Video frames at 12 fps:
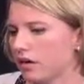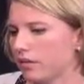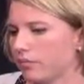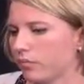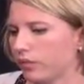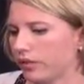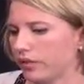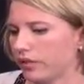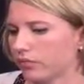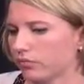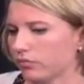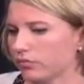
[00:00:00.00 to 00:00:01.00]
We
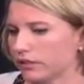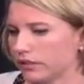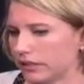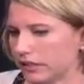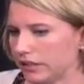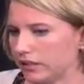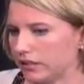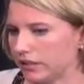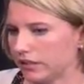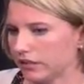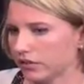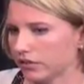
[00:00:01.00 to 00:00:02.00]
really
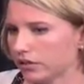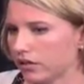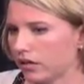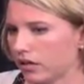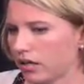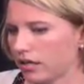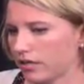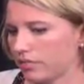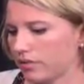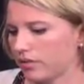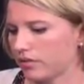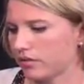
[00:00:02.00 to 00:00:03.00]
gear our
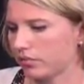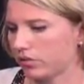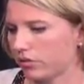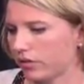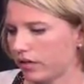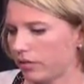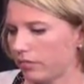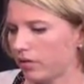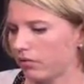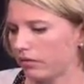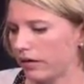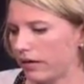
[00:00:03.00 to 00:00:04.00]
hospice program
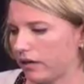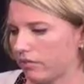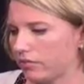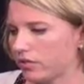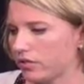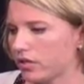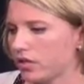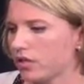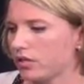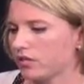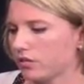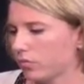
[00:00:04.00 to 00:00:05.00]
around
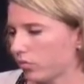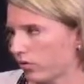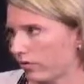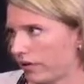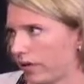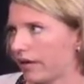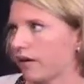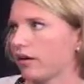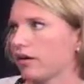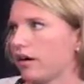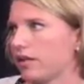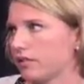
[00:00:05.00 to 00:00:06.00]
supportive
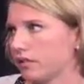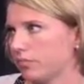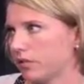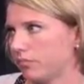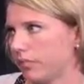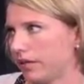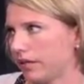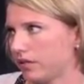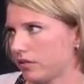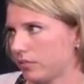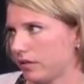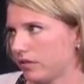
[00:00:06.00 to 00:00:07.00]
care and symptom
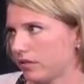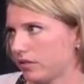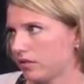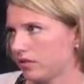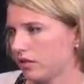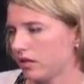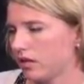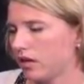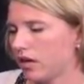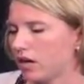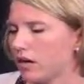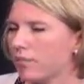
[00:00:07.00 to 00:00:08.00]
management.
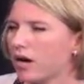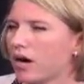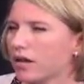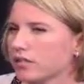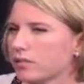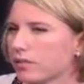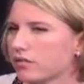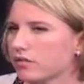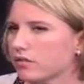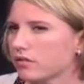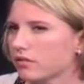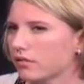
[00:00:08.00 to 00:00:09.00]

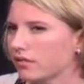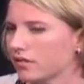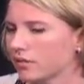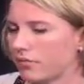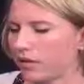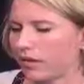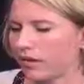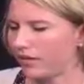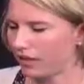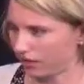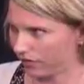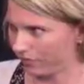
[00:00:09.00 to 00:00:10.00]
Hospice is something that I
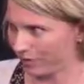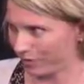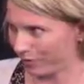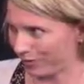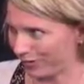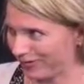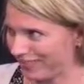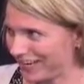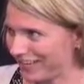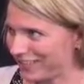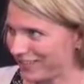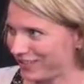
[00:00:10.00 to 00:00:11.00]
think people
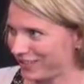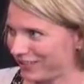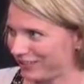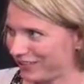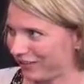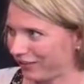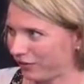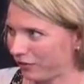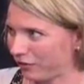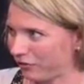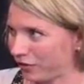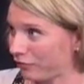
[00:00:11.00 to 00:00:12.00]
tend to get a
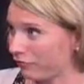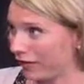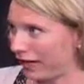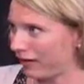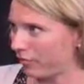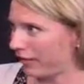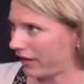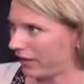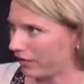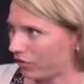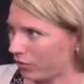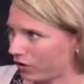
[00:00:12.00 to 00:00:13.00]
little afraid when they
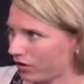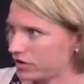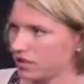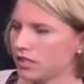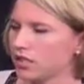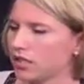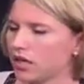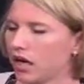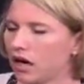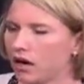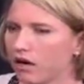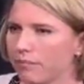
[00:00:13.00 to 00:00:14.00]
hear the word,
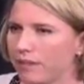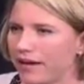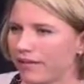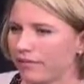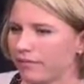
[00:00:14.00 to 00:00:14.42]
and are